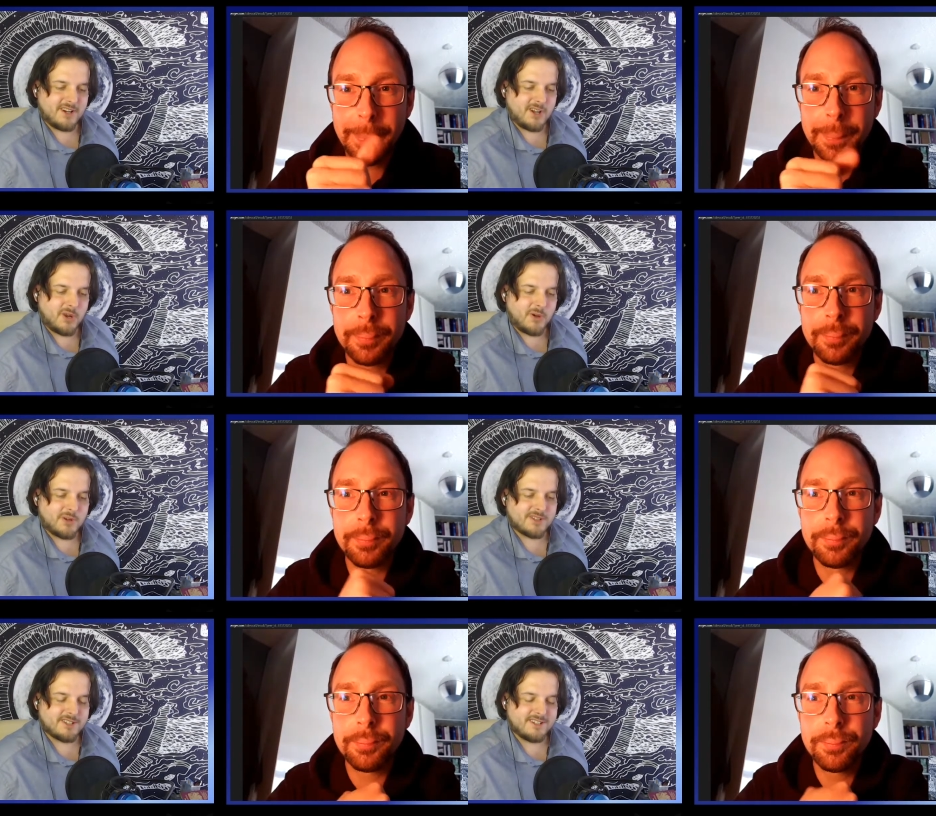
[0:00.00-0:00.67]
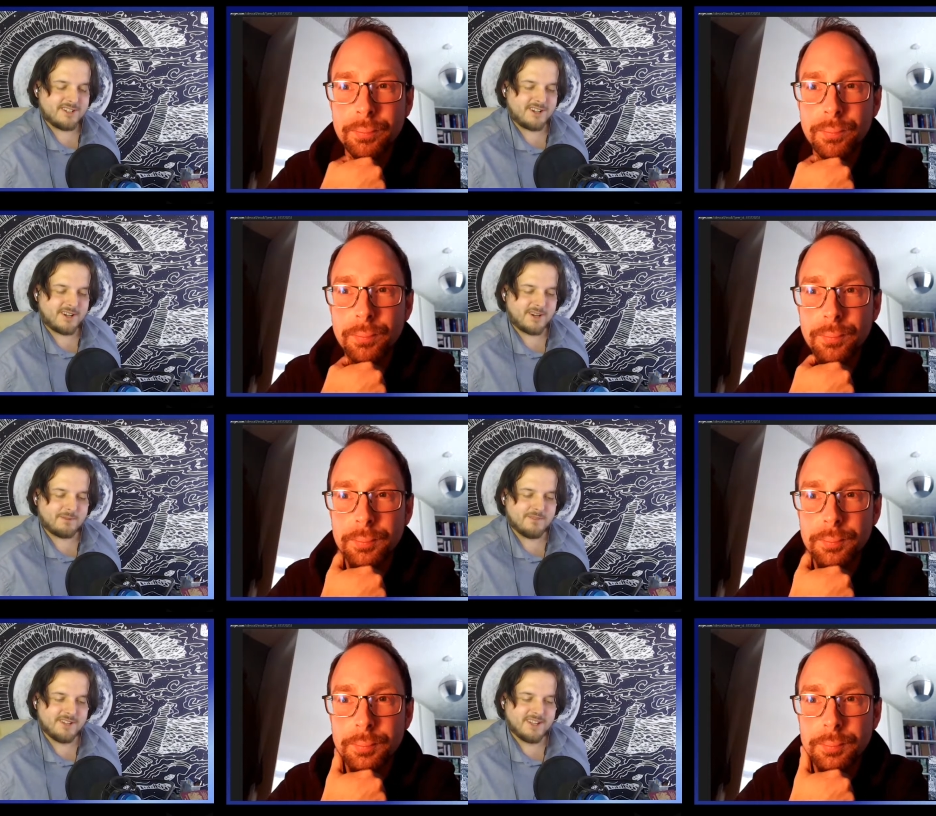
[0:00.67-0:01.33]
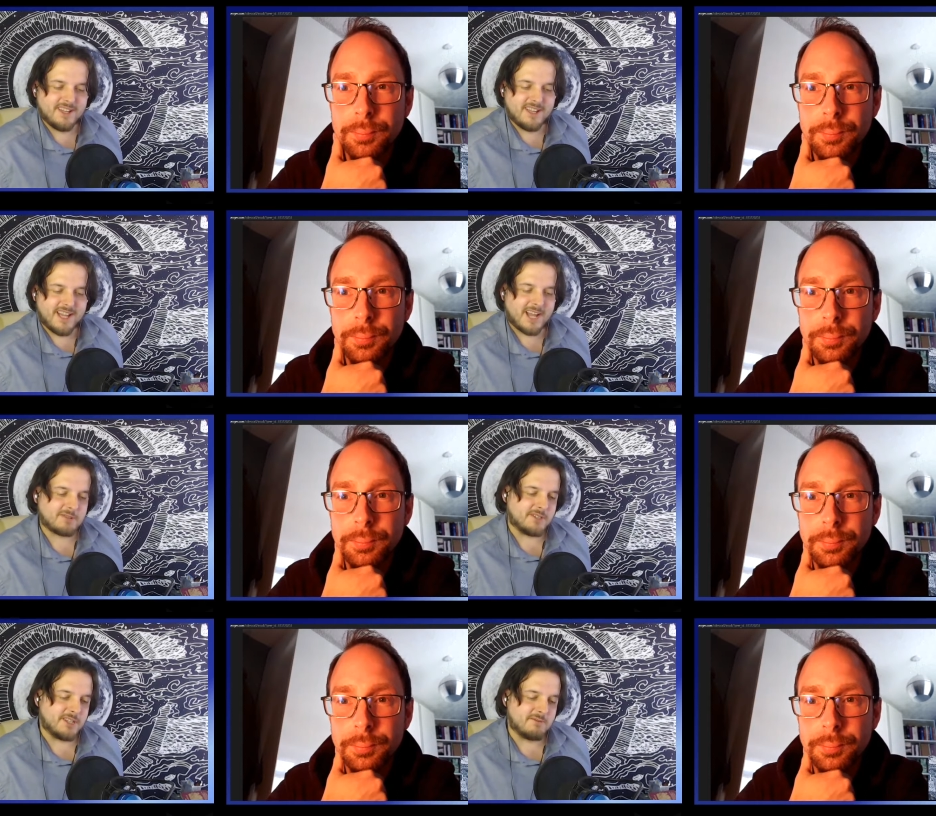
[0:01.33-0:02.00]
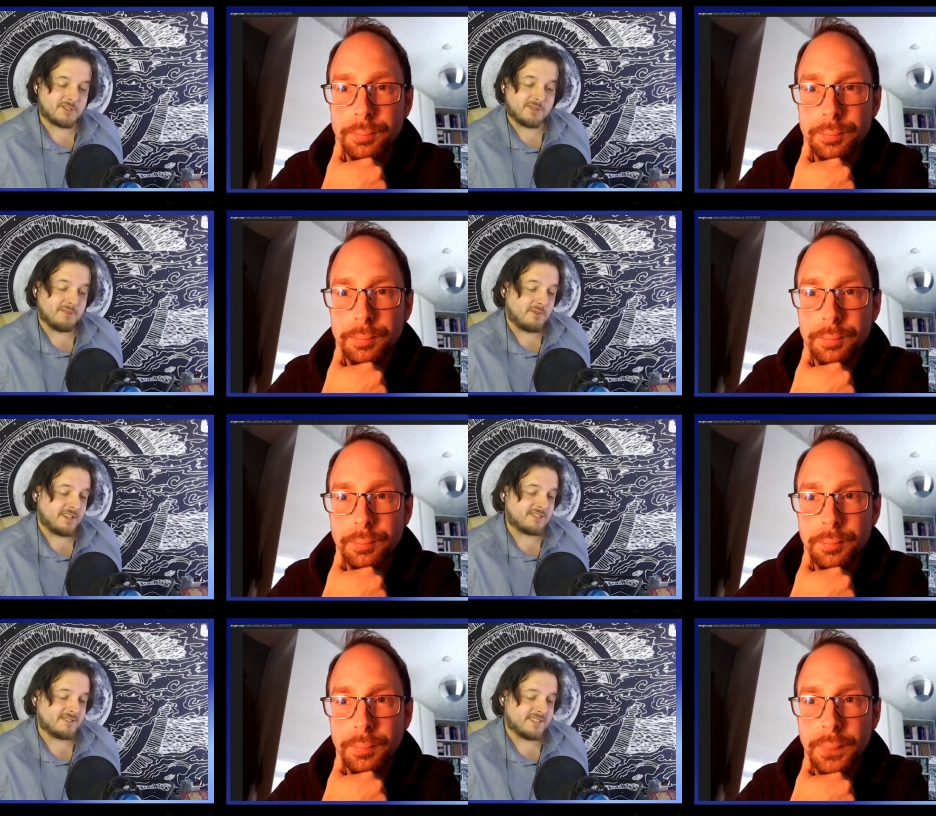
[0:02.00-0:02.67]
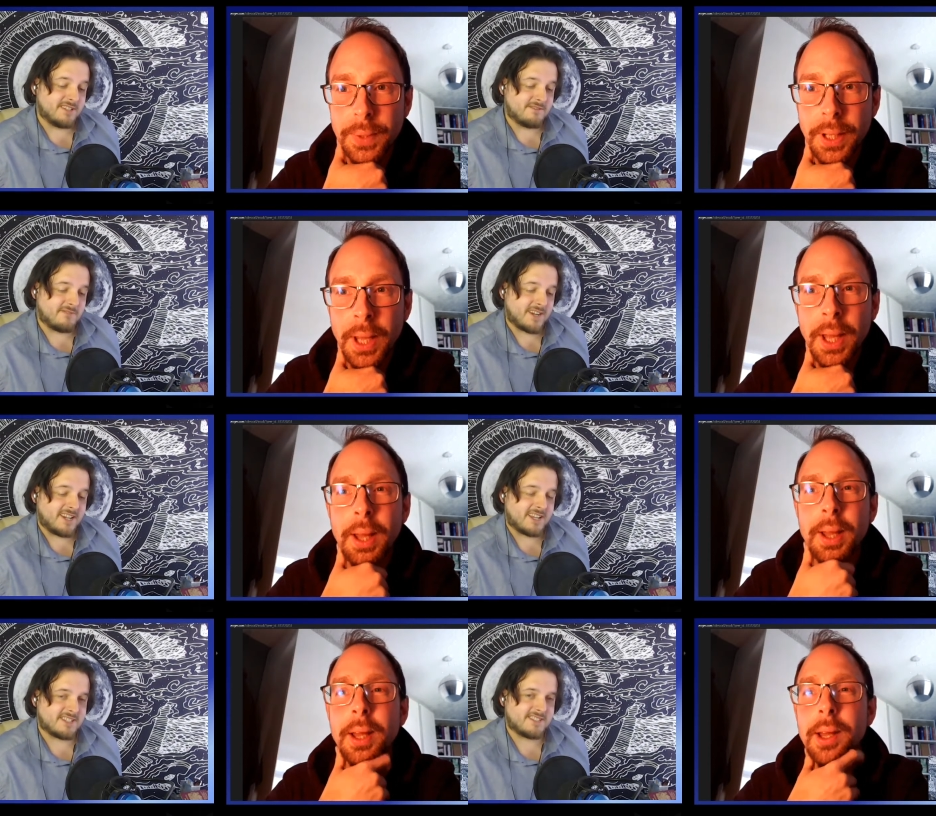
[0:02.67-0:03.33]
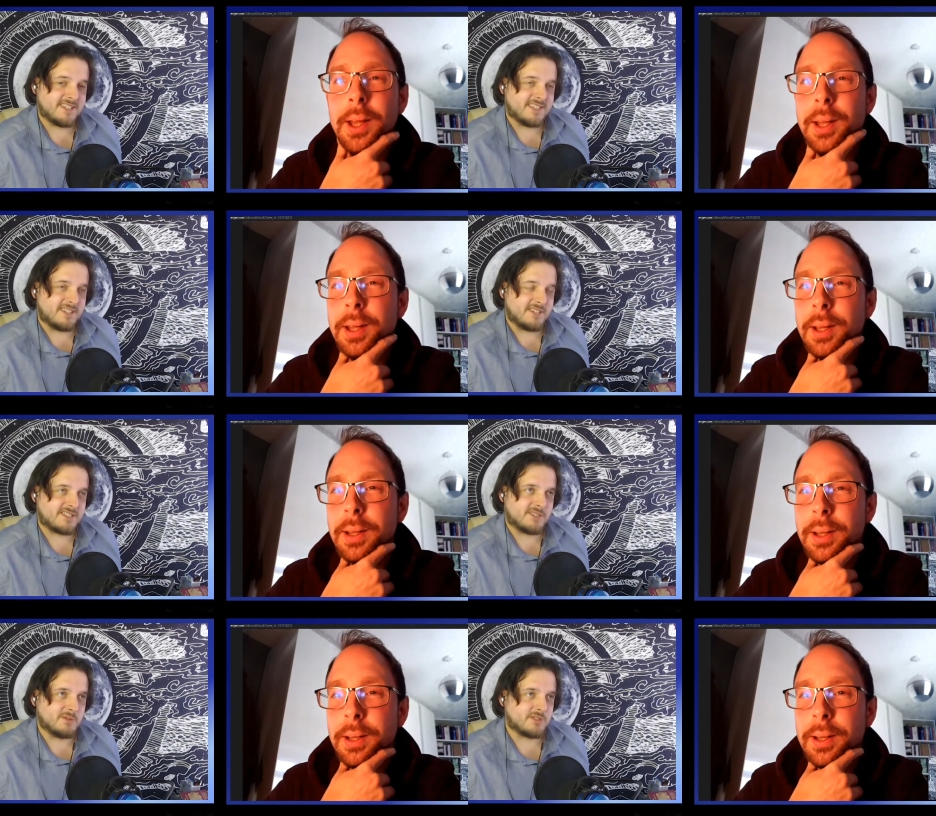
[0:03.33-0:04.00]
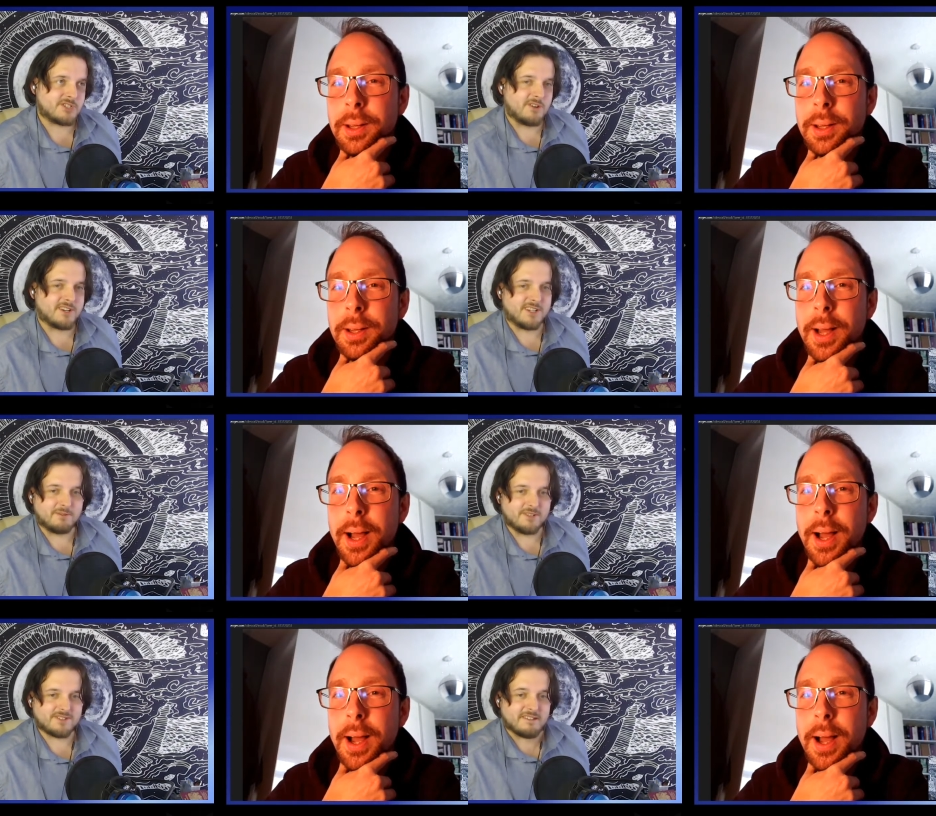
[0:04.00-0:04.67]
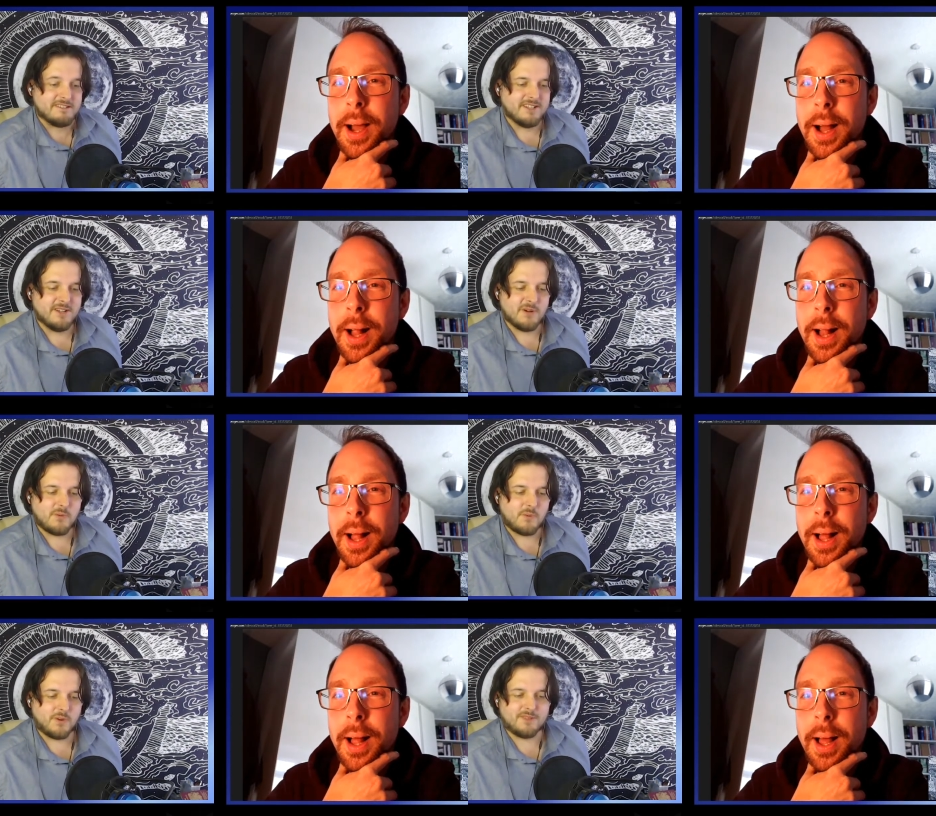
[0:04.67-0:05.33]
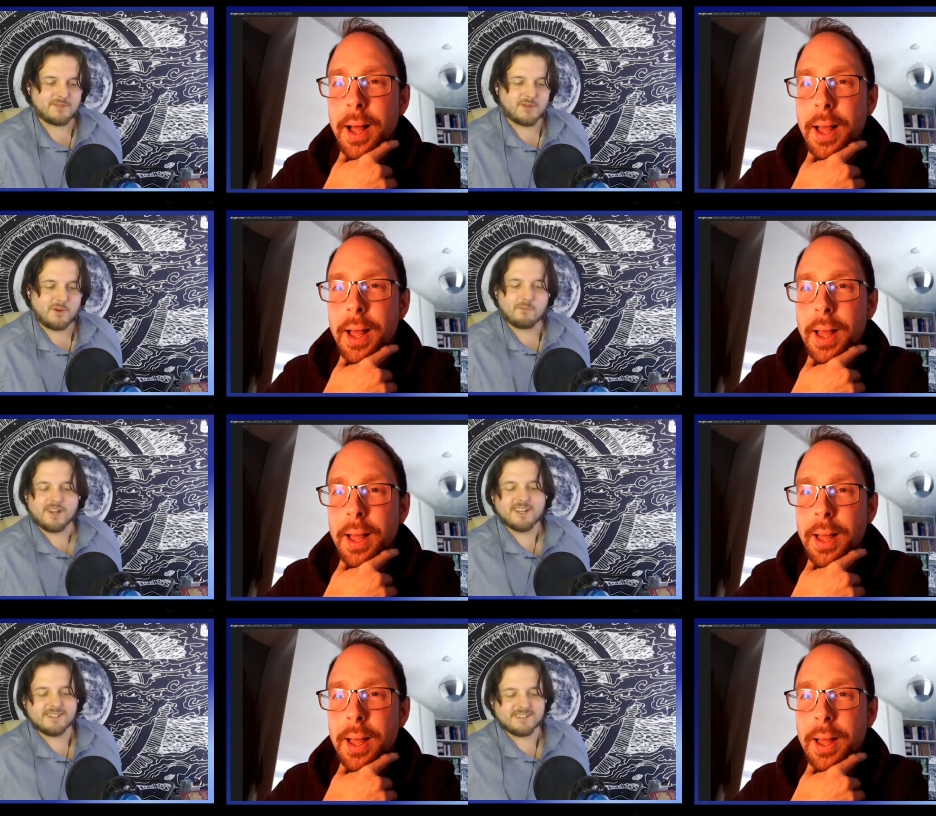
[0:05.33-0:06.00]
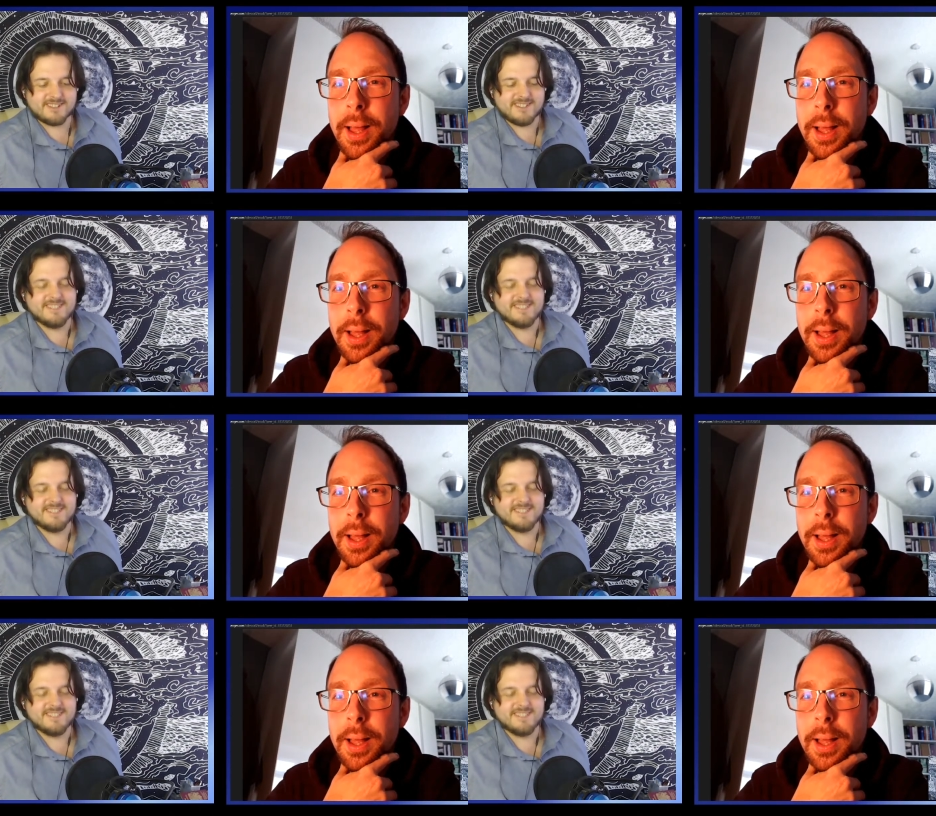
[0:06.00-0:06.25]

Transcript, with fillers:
Speaker 1: lot. Um, as in the original, even until the very last scene, they I'm still struggling with what they're comprehending.